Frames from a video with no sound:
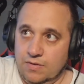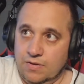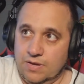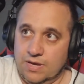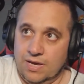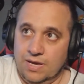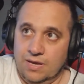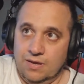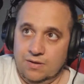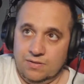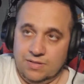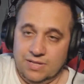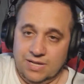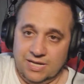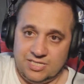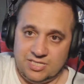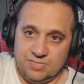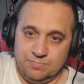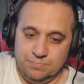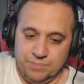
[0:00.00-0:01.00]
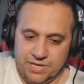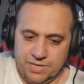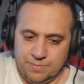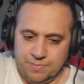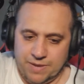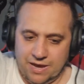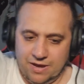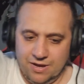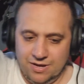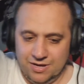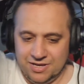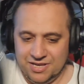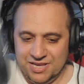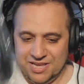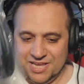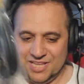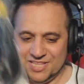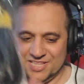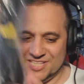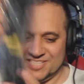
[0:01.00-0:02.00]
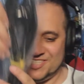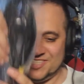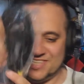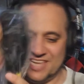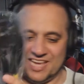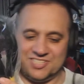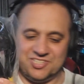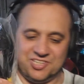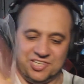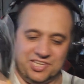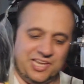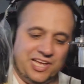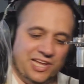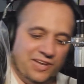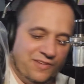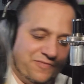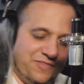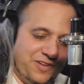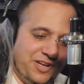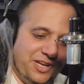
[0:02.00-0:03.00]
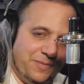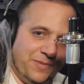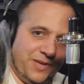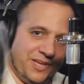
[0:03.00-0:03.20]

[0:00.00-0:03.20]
Okay, nice big power. This is actually kind of funny